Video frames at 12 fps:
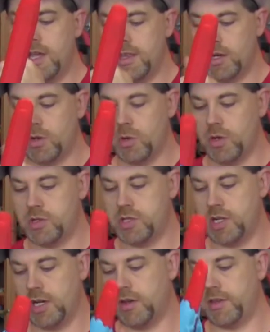And then, of
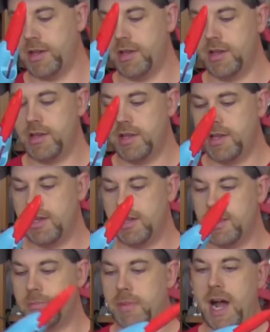course, you know, the
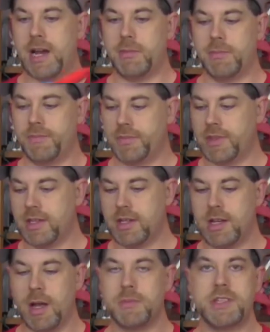bottom
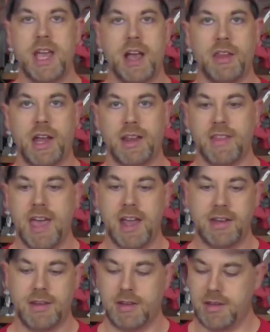comes down like
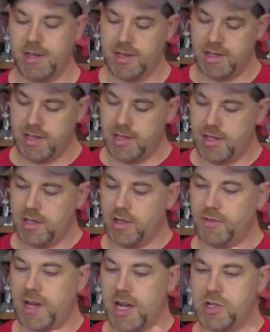that, and
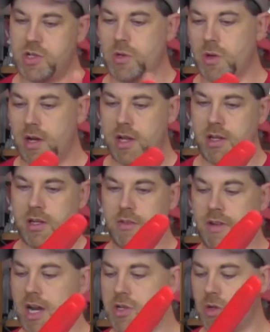you've got your
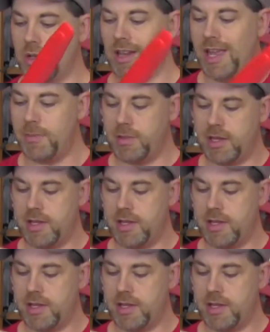lip.